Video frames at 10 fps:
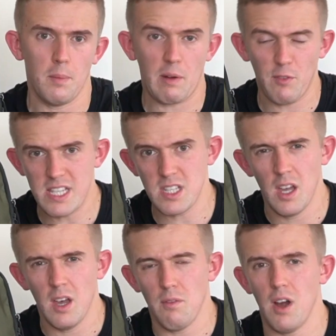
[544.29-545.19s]
my wrist
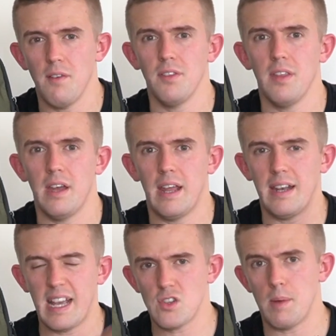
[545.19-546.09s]
rather than a
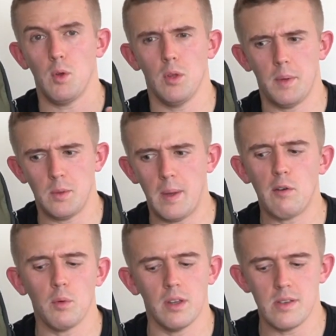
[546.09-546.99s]
neck strap, although I do
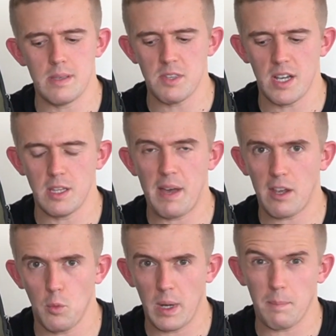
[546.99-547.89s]
have one of those inside the
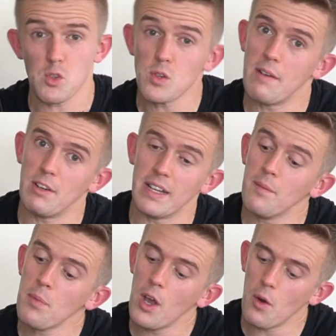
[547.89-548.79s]
bag for when I'm traveling
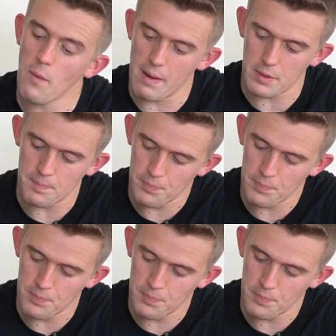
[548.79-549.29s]
around.